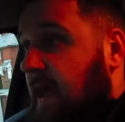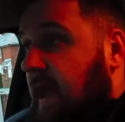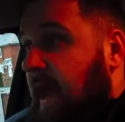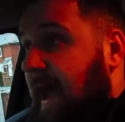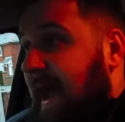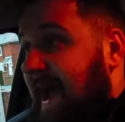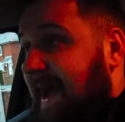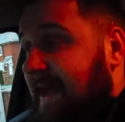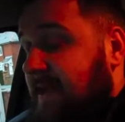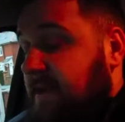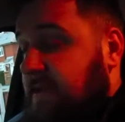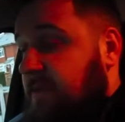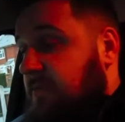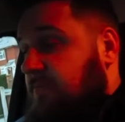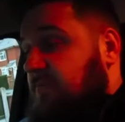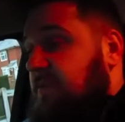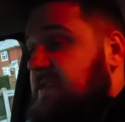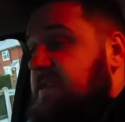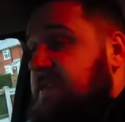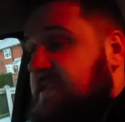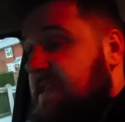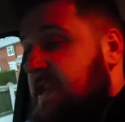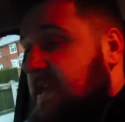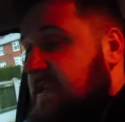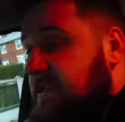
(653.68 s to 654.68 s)
And the
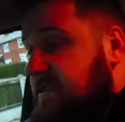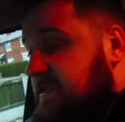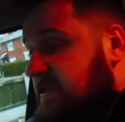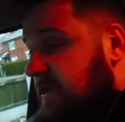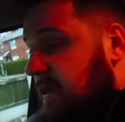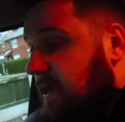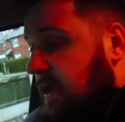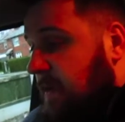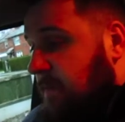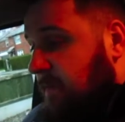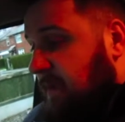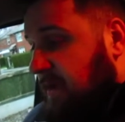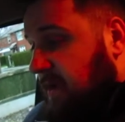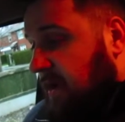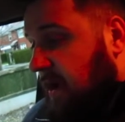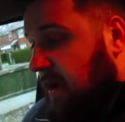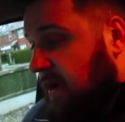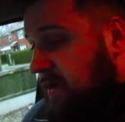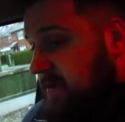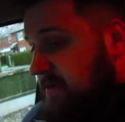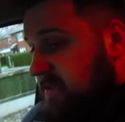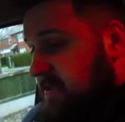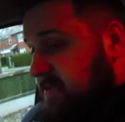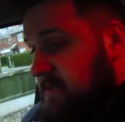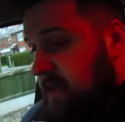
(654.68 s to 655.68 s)
reason is
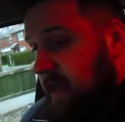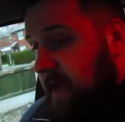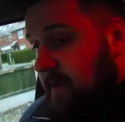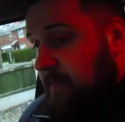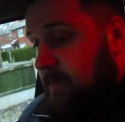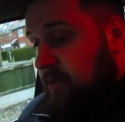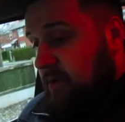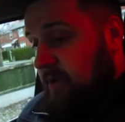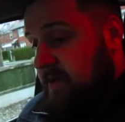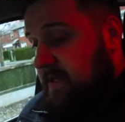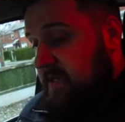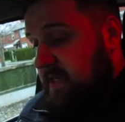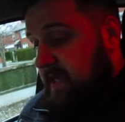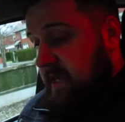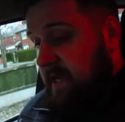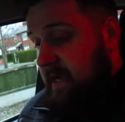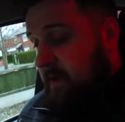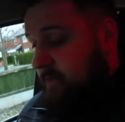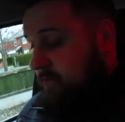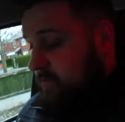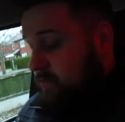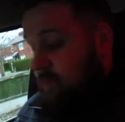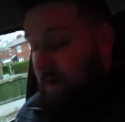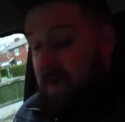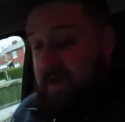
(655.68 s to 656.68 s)
because I'm printing
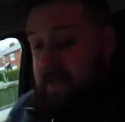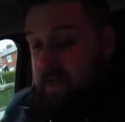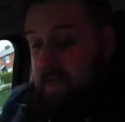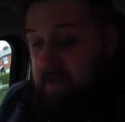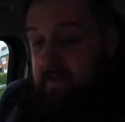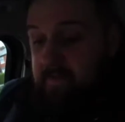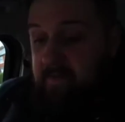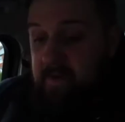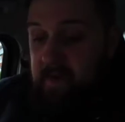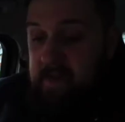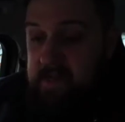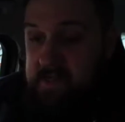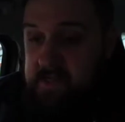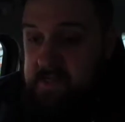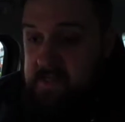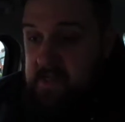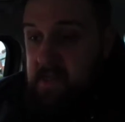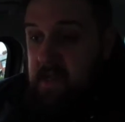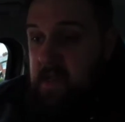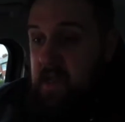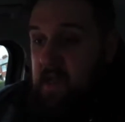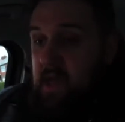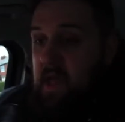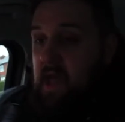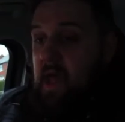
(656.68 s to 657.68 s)
out wedding invites
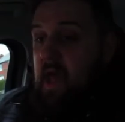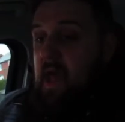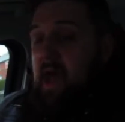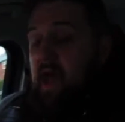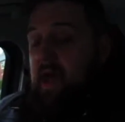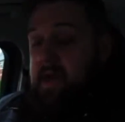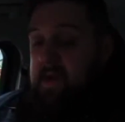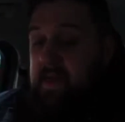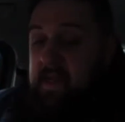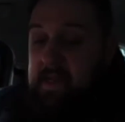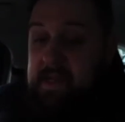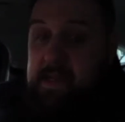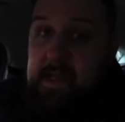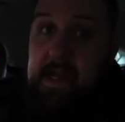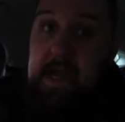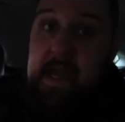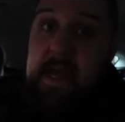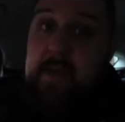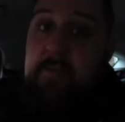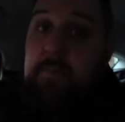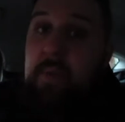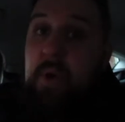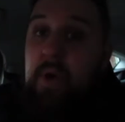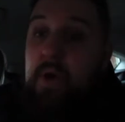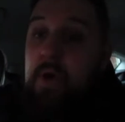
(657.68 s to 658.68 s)
and I
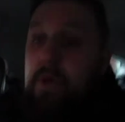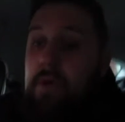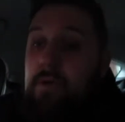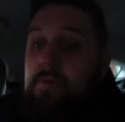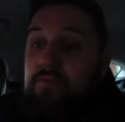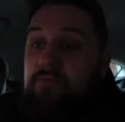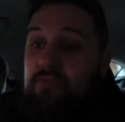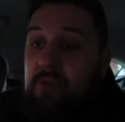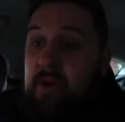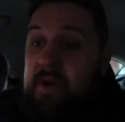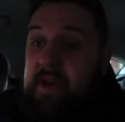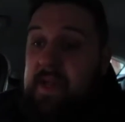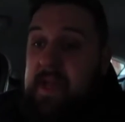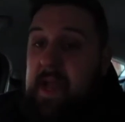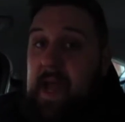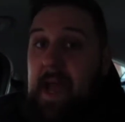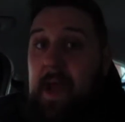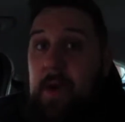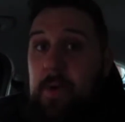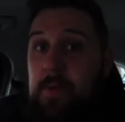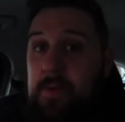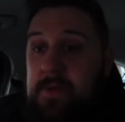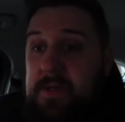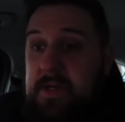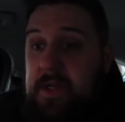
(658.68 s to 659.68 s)
keep running
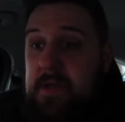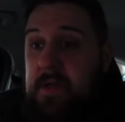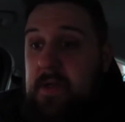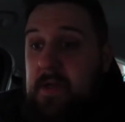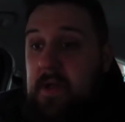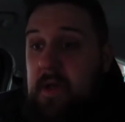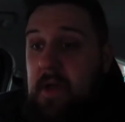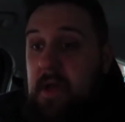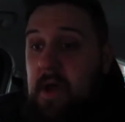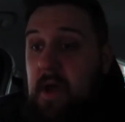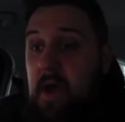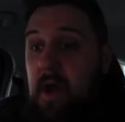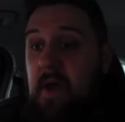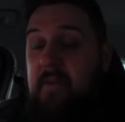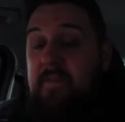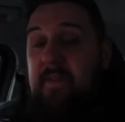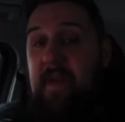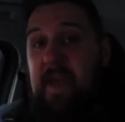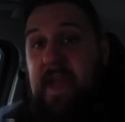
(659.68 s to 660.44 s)
out of